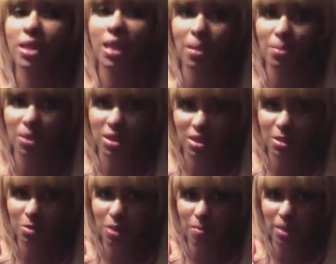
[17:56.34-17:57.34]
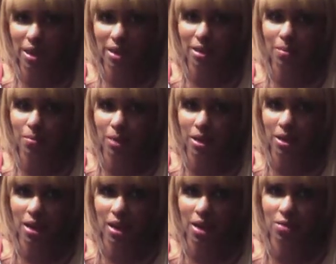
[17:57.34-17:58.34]
happy to see him come back that Monday
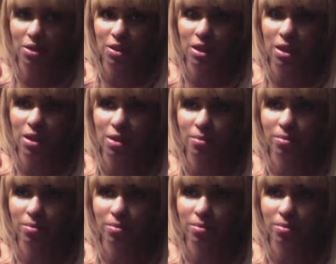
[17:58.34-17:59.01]
after,